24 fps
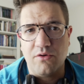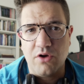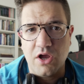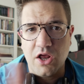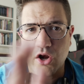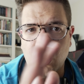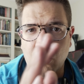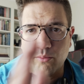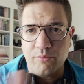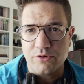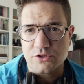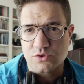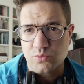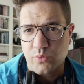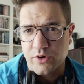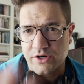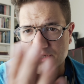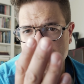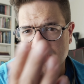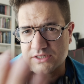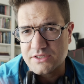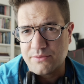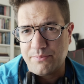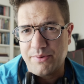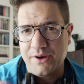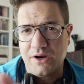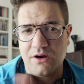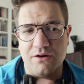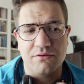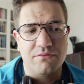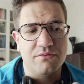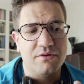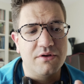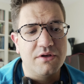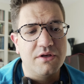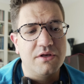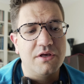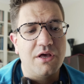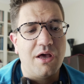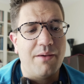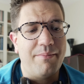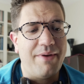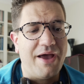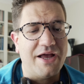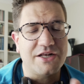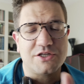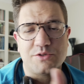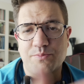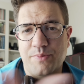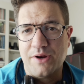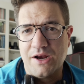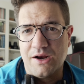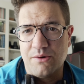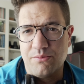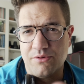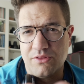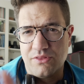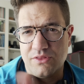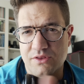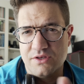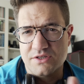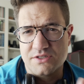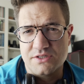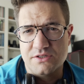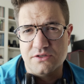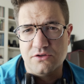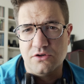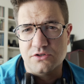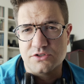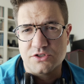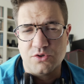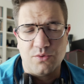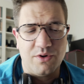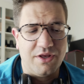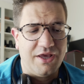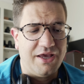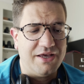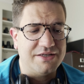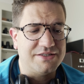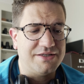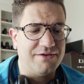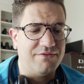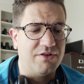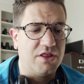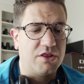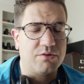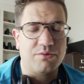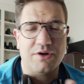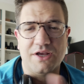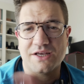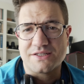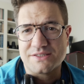it almost works as a matched pair with this Sony a7 III,